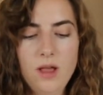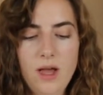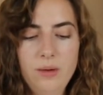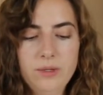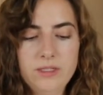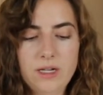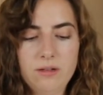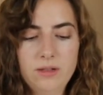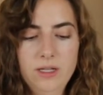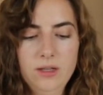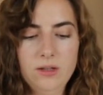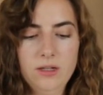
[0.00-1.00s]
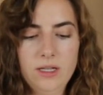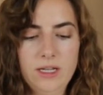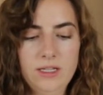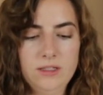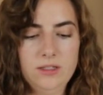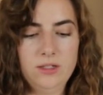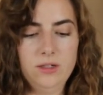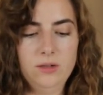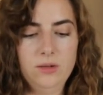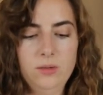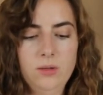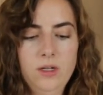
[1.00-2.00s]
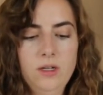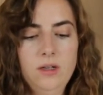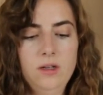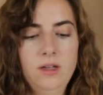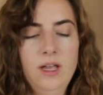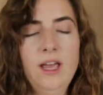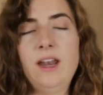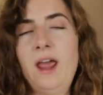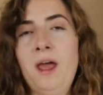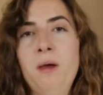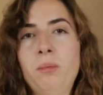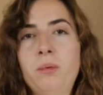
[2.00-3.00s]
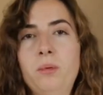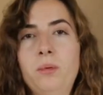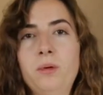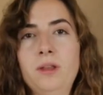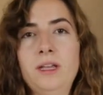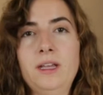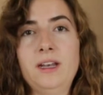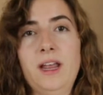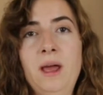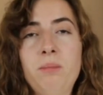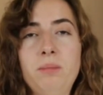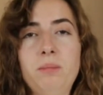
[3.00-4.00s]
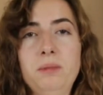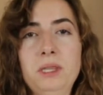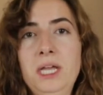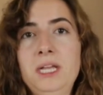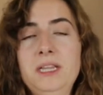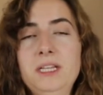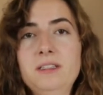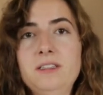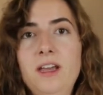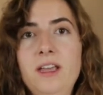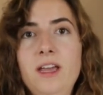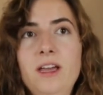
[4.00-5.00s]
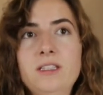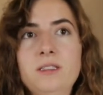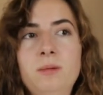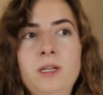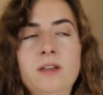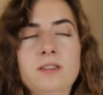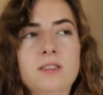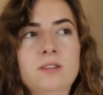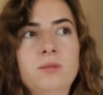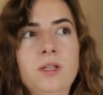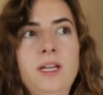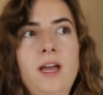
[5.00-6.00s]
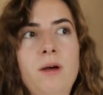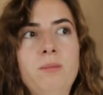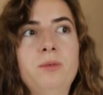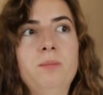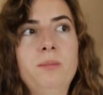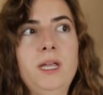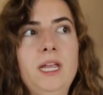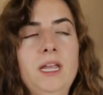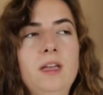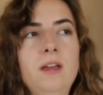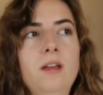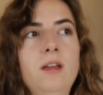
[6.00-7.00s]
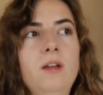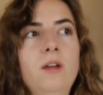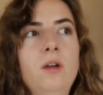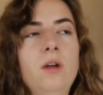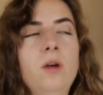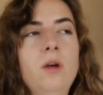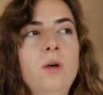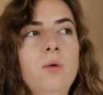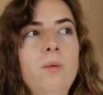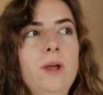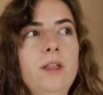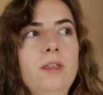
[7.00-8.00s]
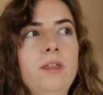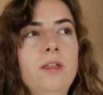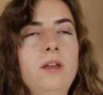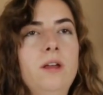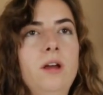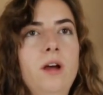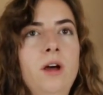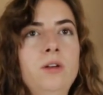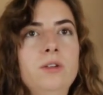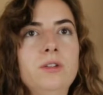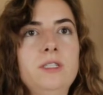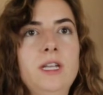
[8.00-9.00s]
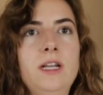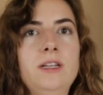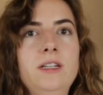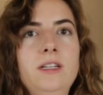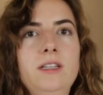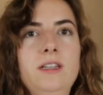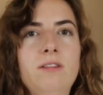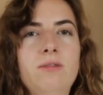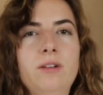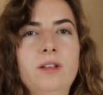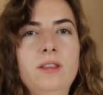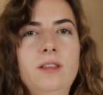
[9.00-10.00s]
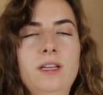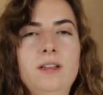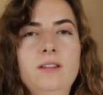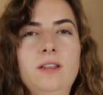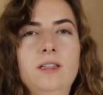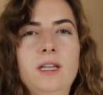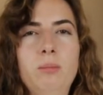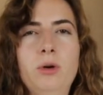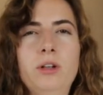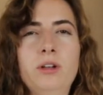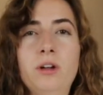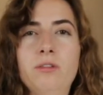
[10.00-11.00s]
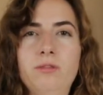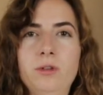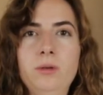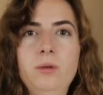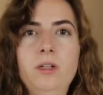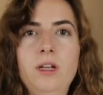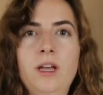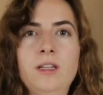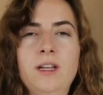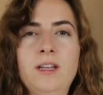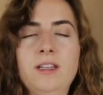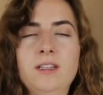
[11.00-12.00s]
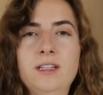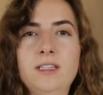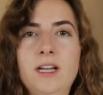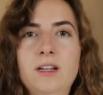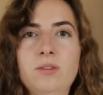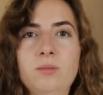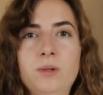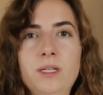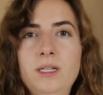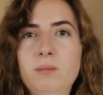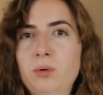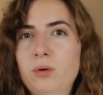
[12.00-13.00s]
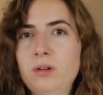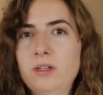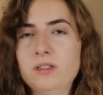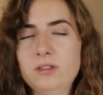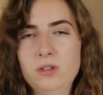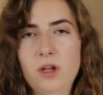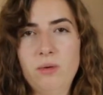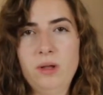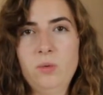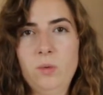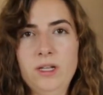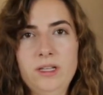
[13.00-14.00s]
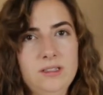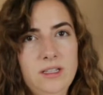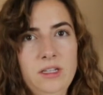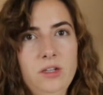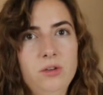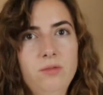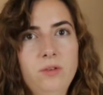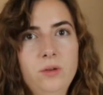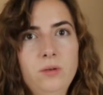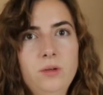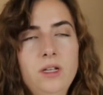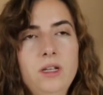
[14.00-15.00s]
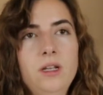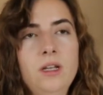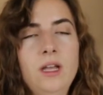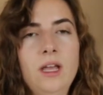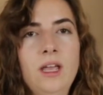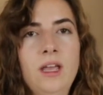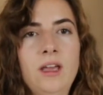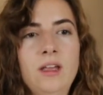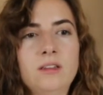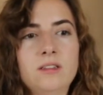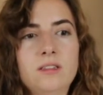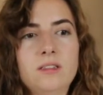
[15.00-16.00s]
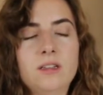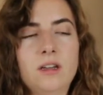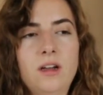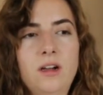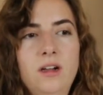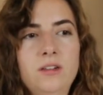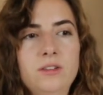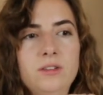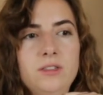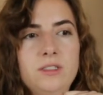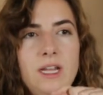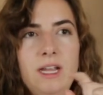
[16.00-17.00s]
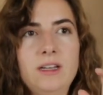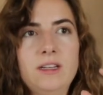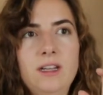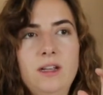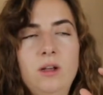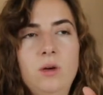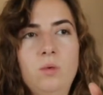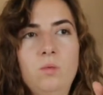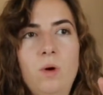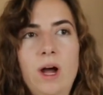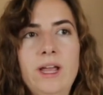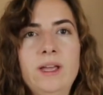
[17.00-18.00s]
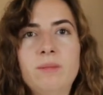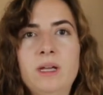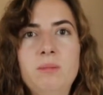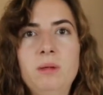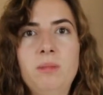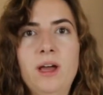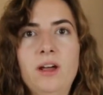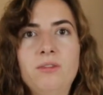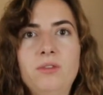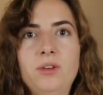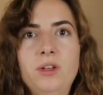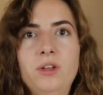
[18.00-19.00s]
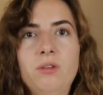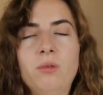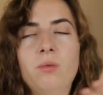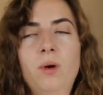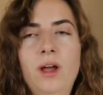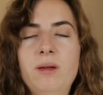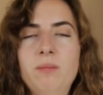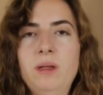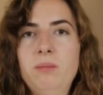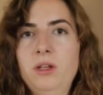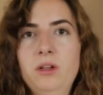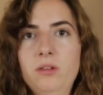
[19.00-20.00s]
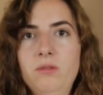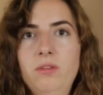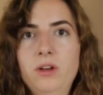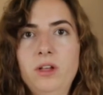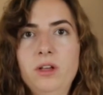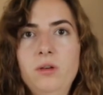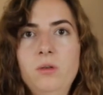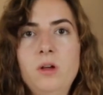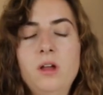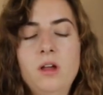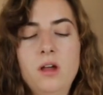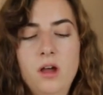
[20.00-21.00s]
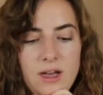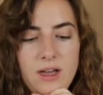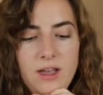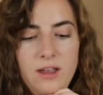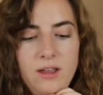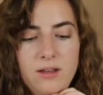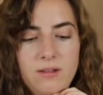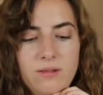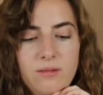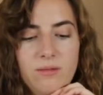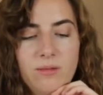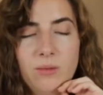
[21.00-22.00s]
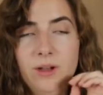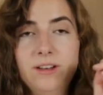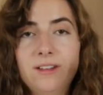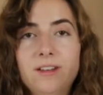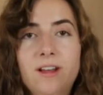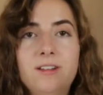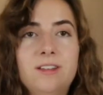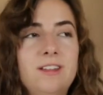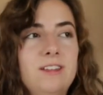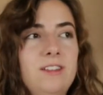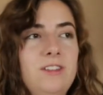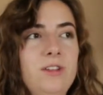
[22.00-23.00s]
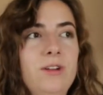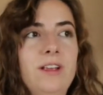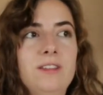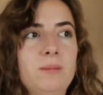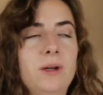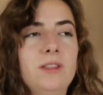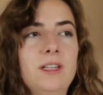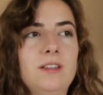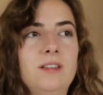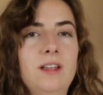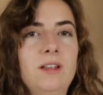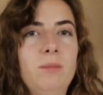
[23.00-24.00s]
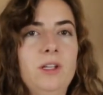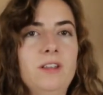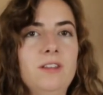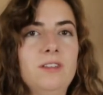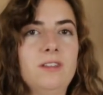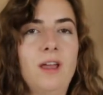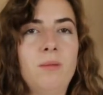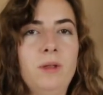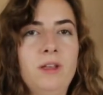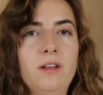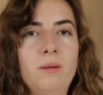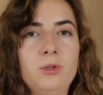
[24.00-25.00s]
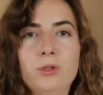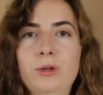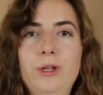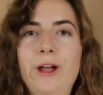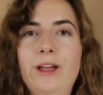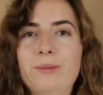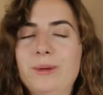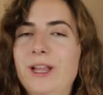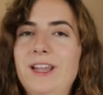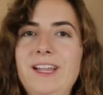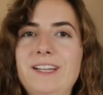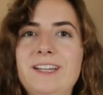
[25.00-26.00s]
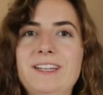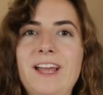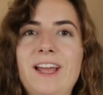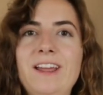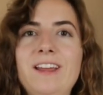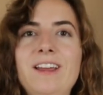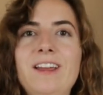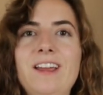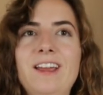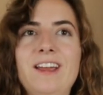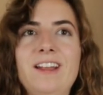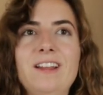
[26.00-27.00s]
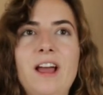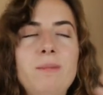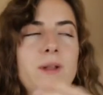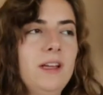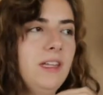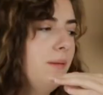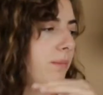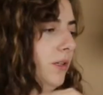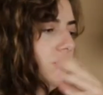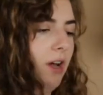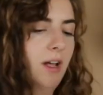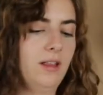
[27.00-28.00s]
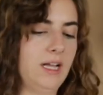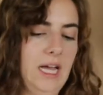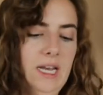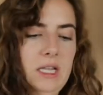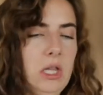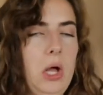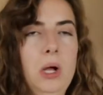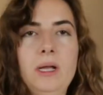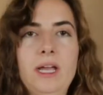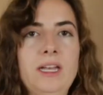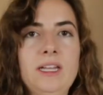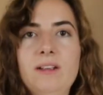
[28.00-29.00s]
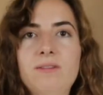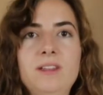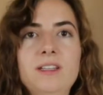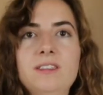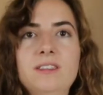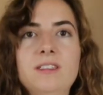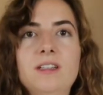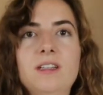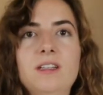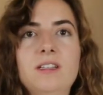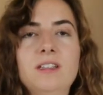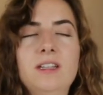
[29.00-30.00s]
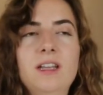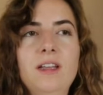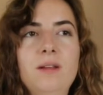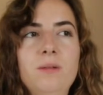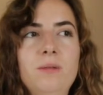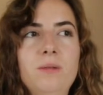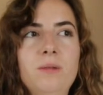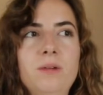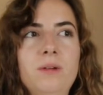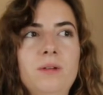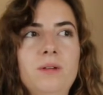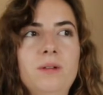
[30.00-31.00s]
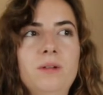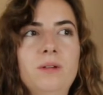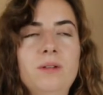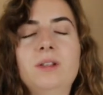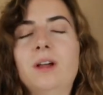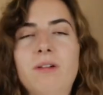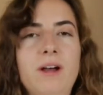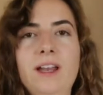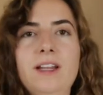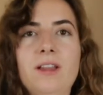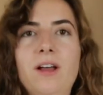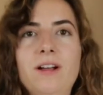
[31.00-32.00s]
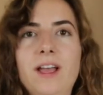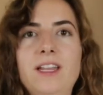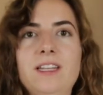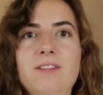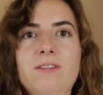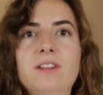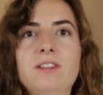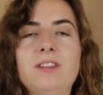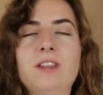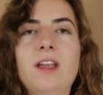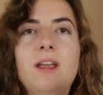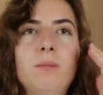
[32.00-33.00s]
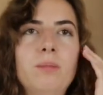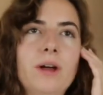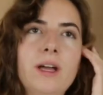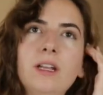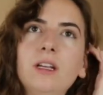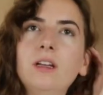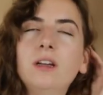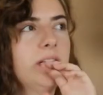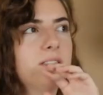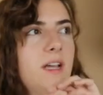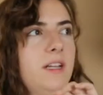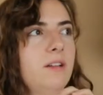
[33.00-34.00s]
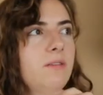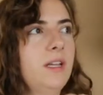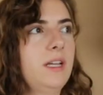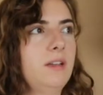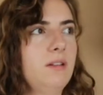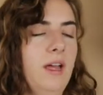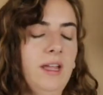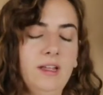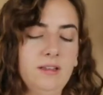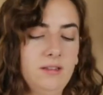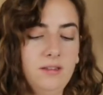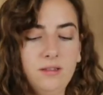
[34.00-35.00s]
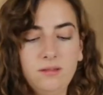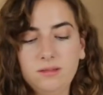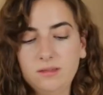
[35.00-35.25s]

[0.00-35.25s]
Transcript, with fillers: i would definitely look into an app or like an app like this, I guess, because this really helped me with understanding different things that they put in our food. And I think that that's really important is knowing what is in your food and understanding why it might be bad for you or why it might be good for you. I wanted to talk to, the, to you guys about that today because, I mean, I'm showing you guys what I eat in a day and I'm not keeping track, like I didn't log any of this today. No, I didn't log any of this today, but that's kind of like, I guess,